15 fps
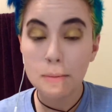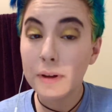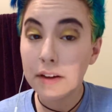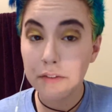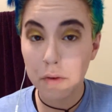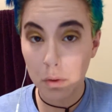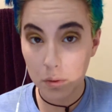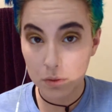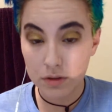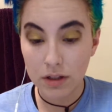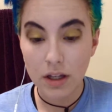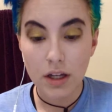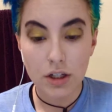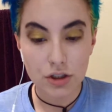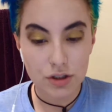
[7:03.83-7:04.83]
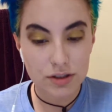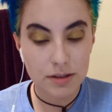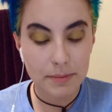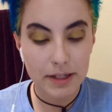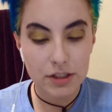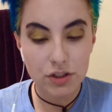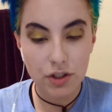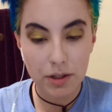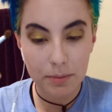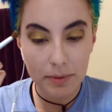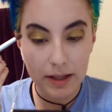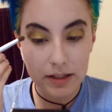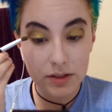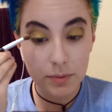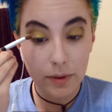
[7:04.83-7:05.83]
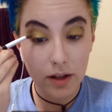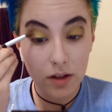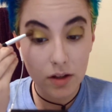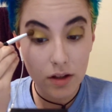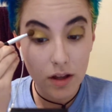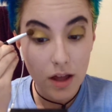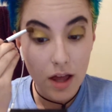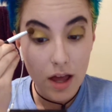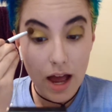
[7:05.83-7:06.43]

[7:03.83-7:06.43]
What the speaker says: bit of gold just to make sure it blends well.